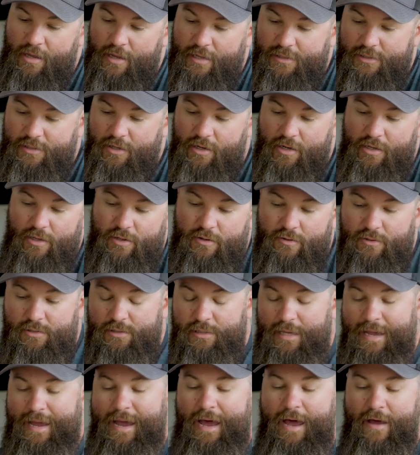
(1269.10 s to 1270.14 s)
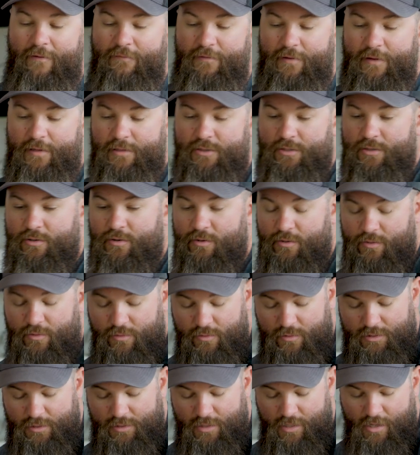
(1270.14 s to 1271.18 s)
It's going to use the 1/2-inch
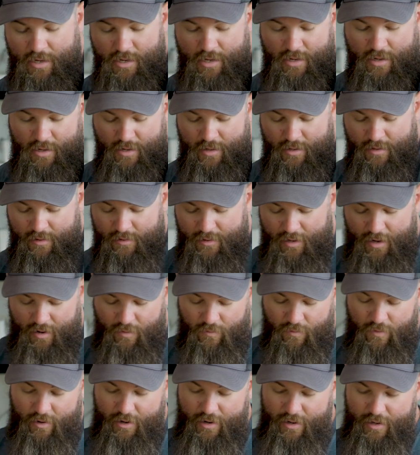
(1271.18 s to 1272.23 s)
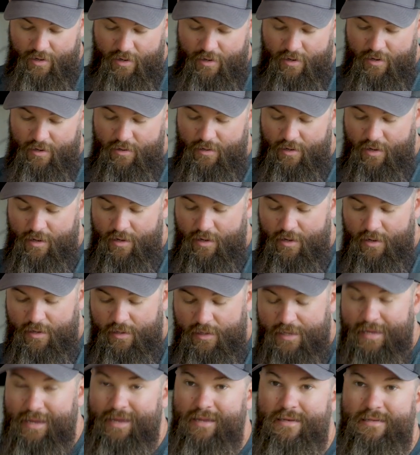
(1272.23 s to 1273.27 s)
screws that were in
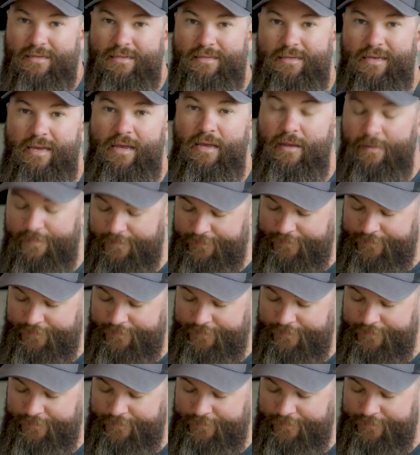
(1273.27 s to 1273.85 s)
kit C.